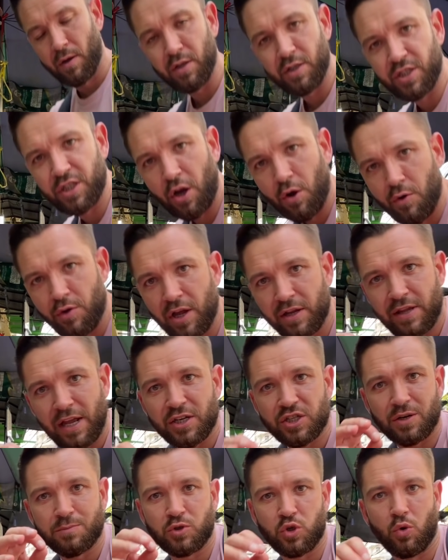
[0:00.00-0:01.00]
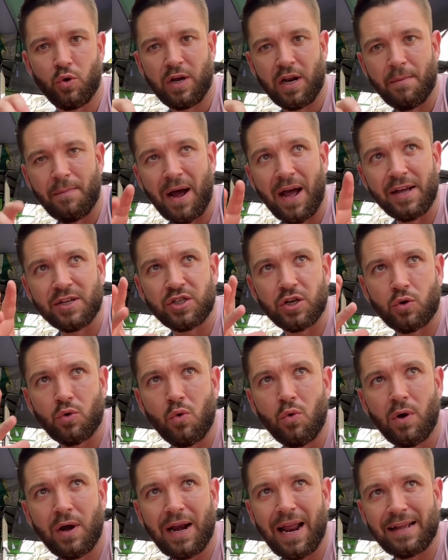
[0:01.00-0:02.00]
So the dish I'm talking about is
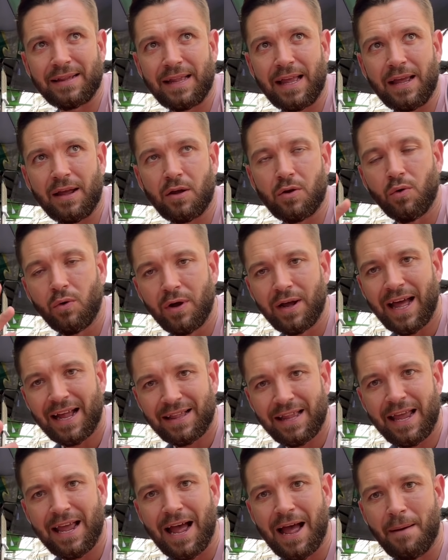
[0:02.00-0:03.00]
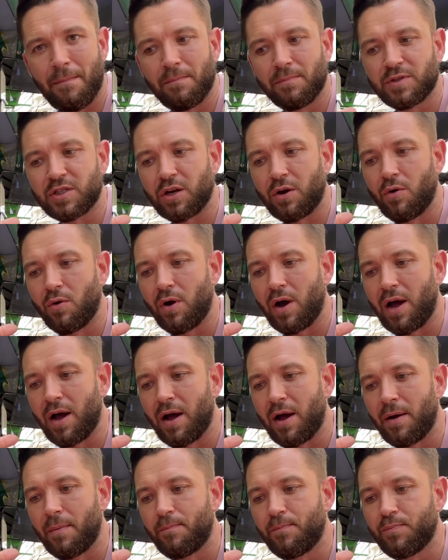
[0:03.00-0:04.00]
khung gatiam,
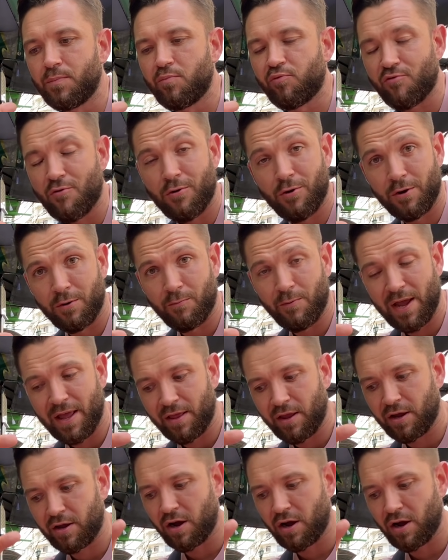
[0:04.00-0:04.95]
so prawn with